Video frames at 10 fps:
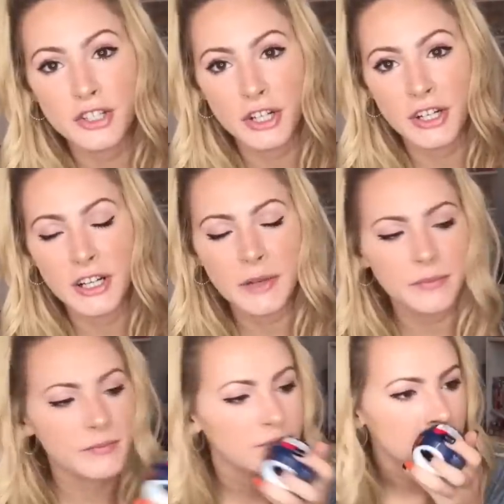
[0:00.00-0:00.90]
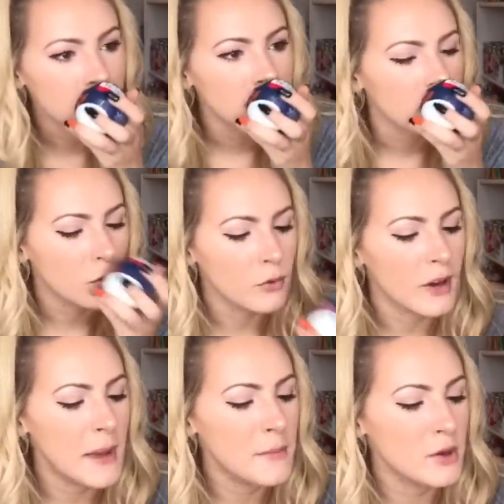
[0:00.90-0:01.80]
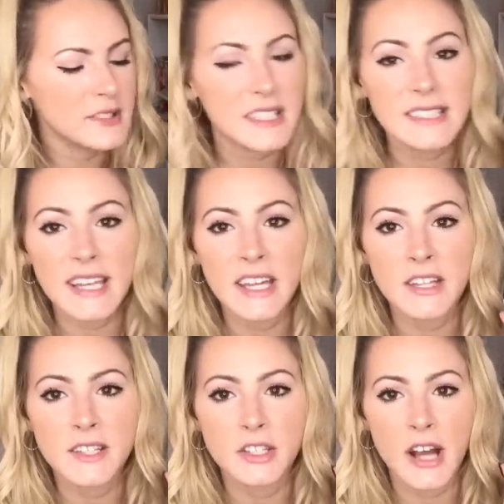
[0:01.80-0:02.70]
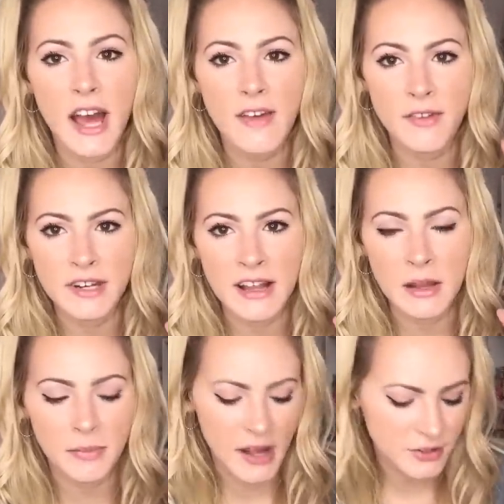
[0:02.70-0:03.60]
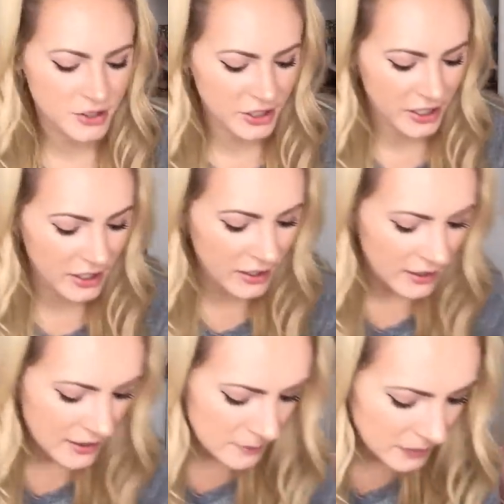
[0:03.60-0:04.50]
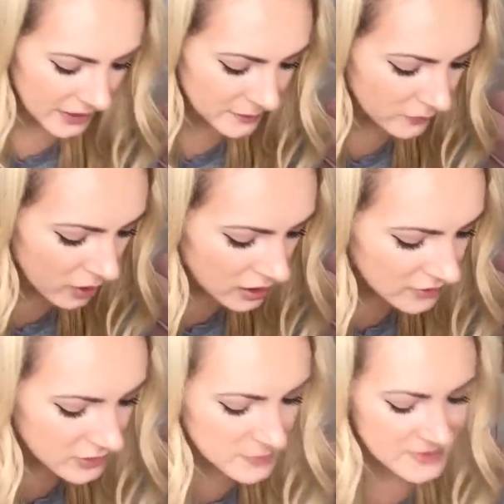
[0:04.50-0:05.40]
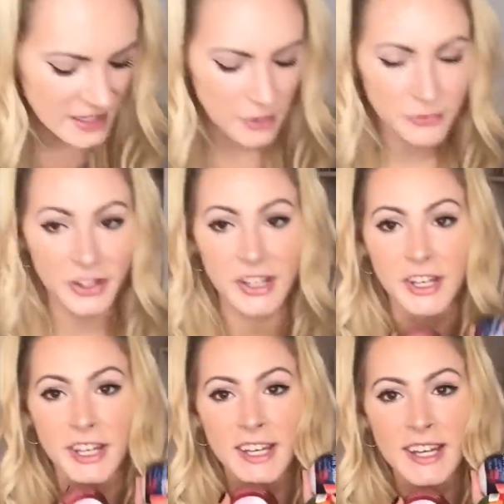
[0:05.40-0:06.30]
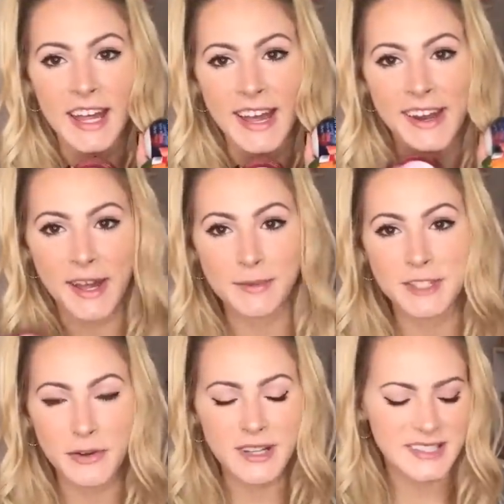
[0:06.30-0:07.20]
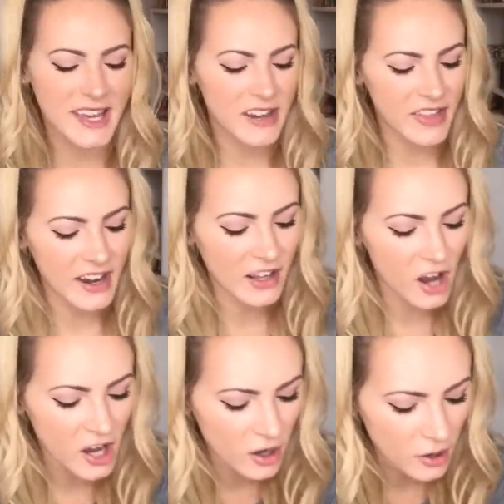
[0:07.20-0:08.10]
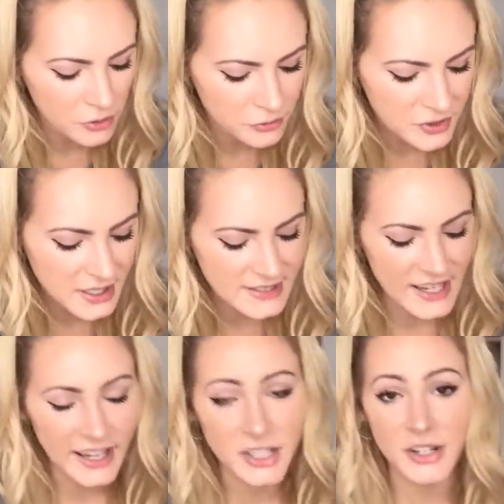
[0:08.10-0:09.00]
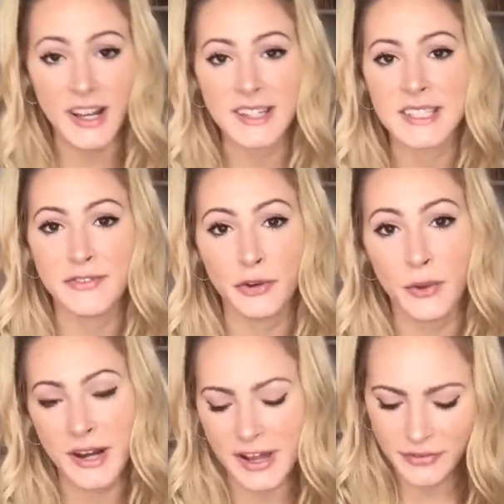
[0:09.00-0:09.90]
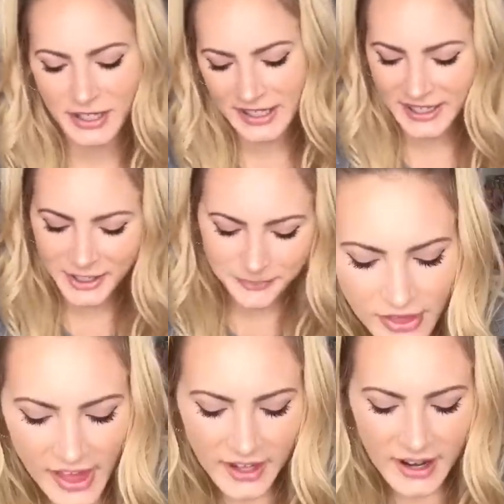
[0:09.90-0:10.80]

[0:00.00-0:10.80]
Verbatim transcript: sugar. Ooh, I'm most excited to try vanilla brown sugar, but all of them sound really good, and I'm so excited that I got all three because I could try a different one every night. Then